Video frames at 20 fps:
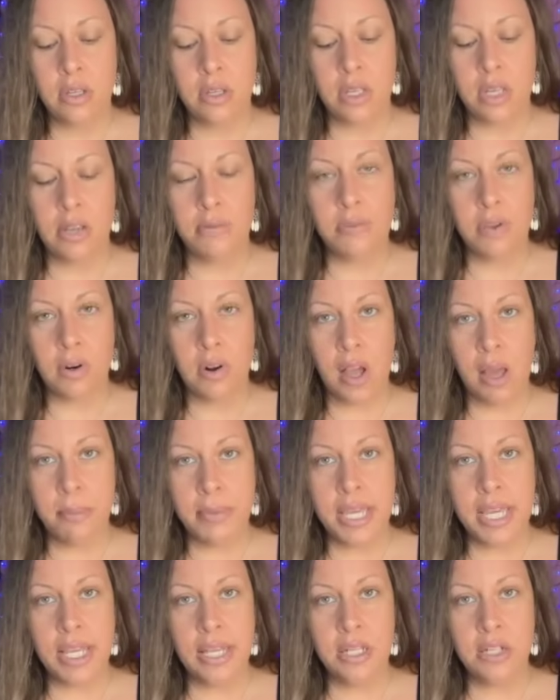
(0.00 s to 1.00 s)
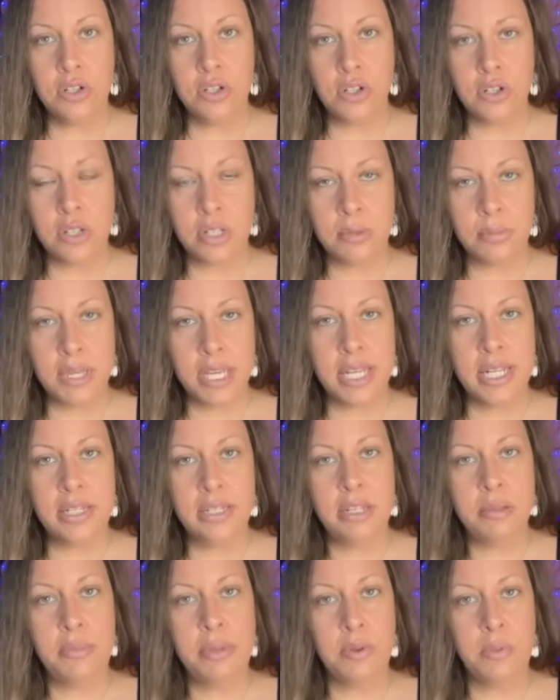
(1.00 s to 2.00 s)
If they're coming in just to be
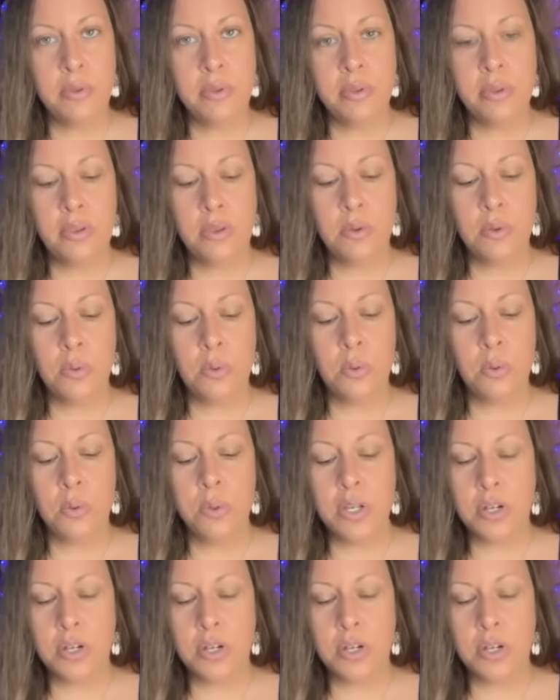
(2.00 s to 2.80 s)
intimate with you,